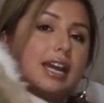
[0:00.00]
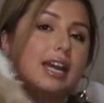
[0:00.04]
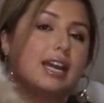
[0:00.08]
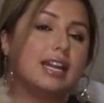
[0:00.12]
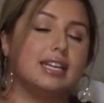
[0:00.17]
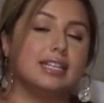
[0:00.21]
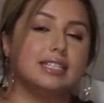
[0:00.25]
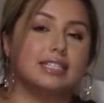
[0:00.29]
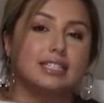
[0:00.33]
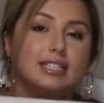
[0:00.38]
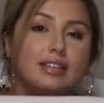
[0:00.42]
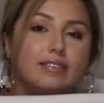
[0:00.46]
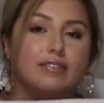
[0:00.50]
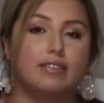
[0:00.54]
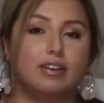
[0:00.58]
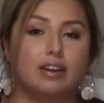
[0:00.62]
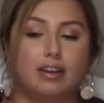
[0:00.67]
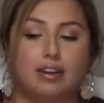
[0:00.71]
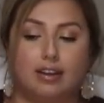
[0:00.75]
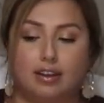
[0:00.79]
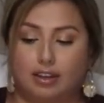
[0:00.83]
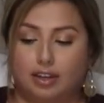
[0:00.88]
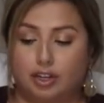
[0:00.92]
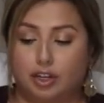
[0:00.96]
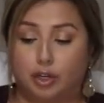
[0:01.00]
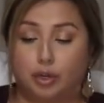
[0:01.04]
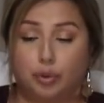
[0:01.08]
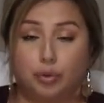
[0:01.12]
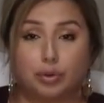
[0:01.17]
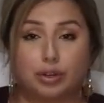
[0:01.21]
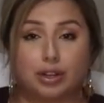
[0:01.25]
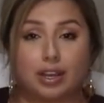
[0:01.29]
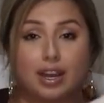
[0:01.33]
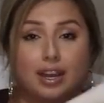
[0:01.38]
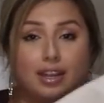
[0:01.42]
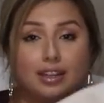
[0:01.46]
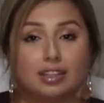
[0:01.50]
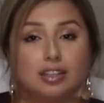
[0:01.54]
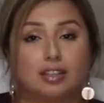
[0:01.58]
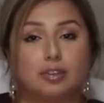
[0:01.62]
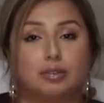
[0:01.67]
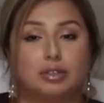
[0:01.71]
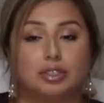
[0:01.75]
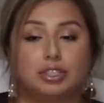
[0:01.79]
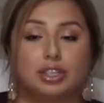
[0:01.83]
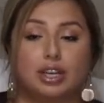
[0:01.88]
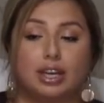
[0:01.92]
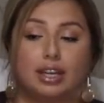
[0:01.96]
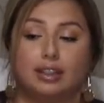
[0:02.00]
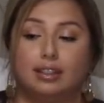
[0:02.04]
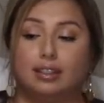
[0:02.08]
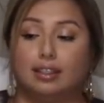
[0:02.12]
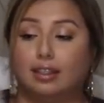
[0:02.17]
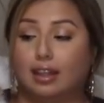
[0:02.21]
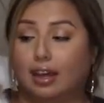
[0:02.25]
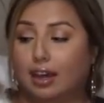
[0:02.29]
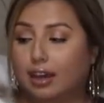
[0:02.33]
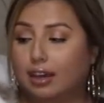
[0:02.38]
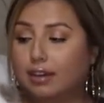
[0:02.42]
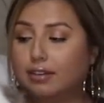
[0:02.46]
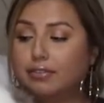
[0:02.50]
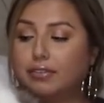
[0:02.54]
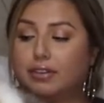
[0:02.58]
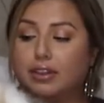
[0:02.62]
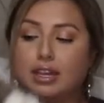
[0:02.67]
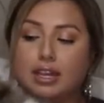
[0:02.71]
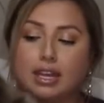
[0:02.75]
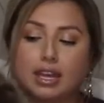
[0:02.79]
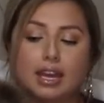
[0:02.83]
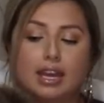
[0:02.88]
and it's a nude color, which I love,